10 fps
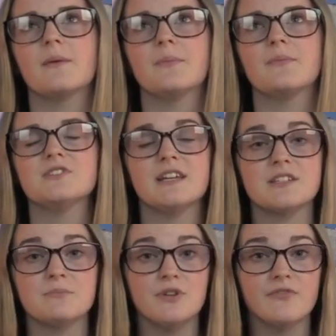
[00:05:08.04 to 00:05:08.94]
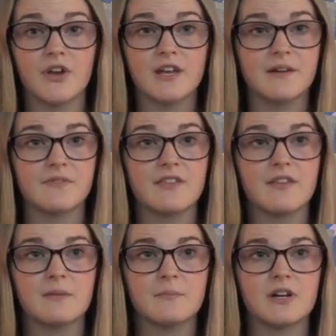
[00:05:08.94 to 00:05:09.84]
She had to move out and
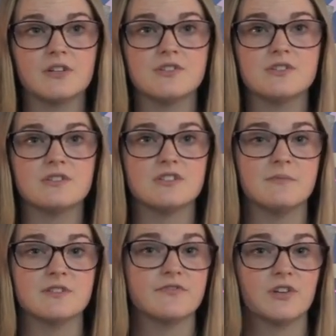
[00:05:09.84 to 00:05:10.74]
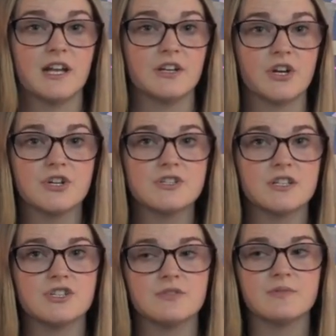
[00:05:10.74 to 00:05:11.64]
everything because she was a frontline nurse and
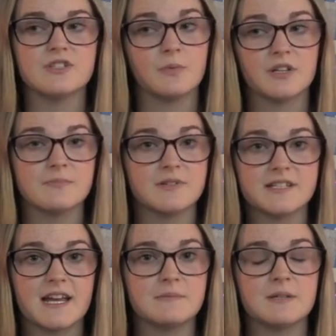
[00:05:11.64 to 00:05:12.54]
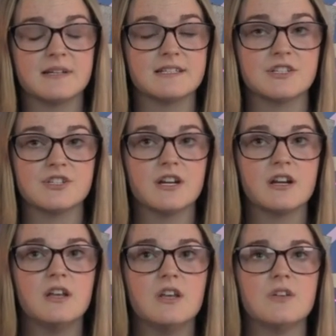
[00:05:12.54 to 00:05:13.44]
she wanted to protect me and my sister.
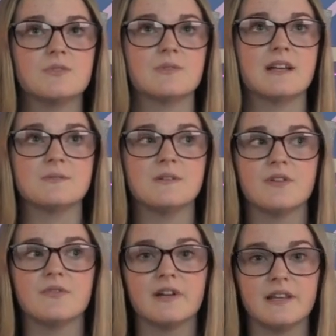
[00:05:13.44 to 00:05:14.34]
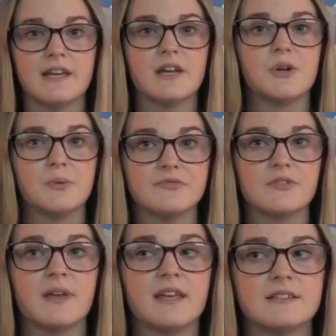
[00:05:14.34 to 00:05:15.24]
So that's never really hit home for me.